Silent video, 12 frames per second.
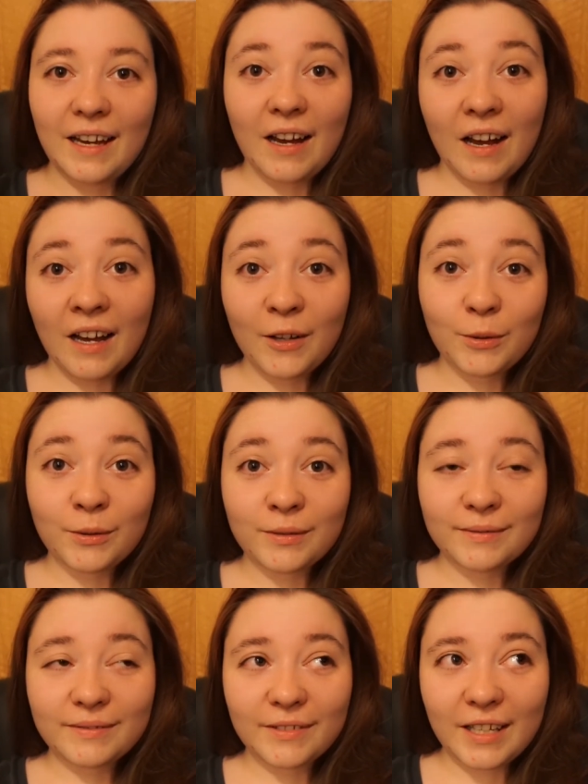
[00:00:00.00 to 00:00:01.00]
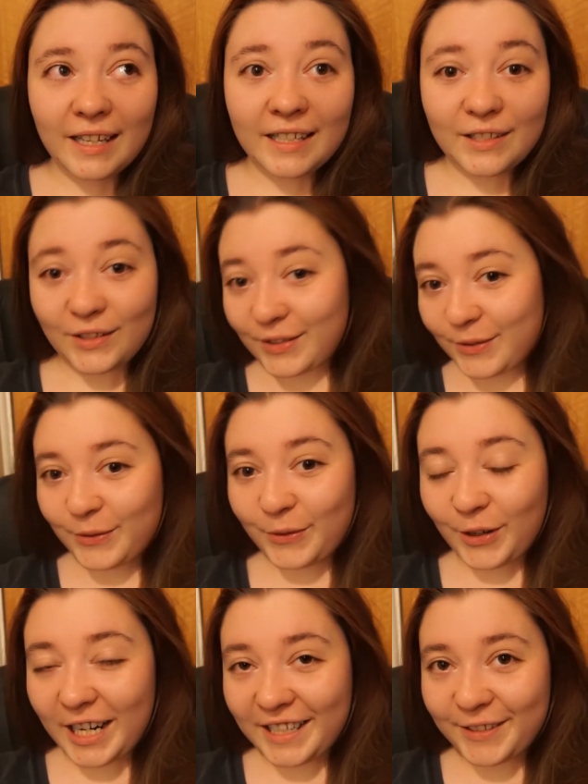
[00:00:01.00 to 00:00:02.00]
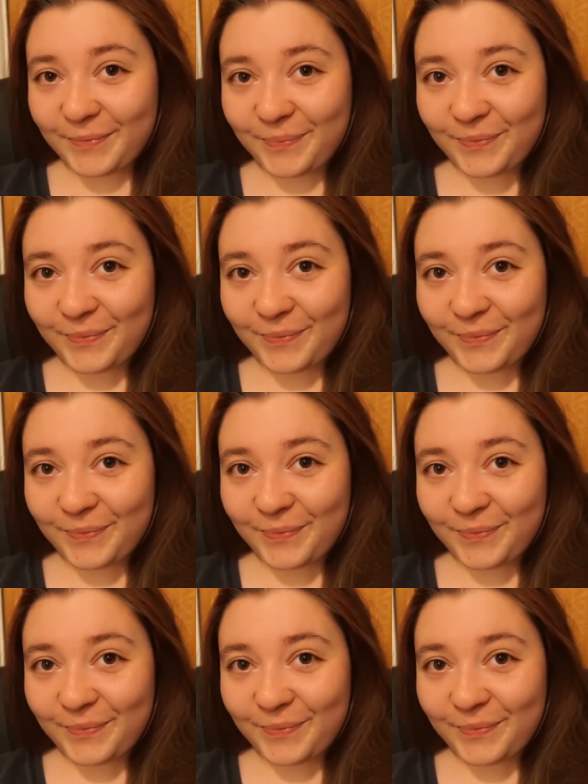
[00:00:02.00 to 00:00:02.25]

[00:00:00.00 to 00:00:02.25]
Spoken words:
Hi all, it's Freya.